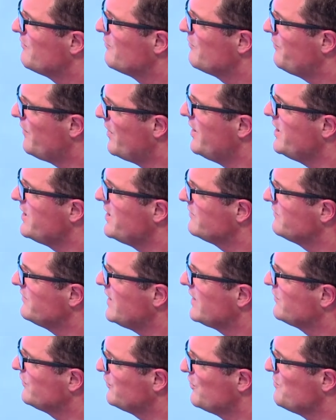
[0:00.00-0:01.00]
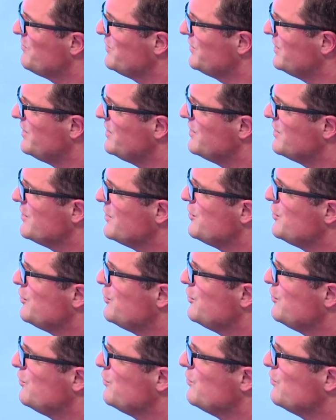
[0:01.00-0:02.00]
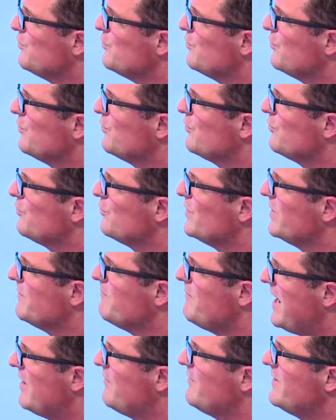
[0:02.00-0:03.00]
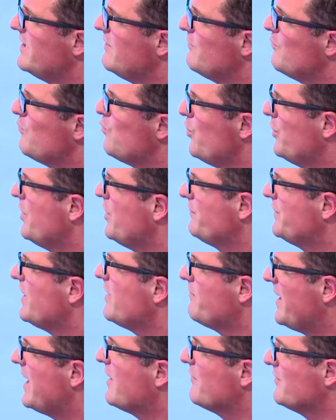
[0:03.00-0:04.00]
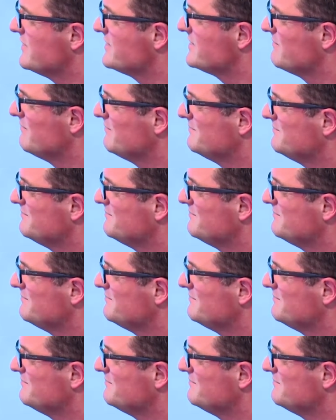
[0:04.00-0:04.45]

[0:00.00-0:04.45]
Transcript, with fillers: find that somebody who will marry one of their parents.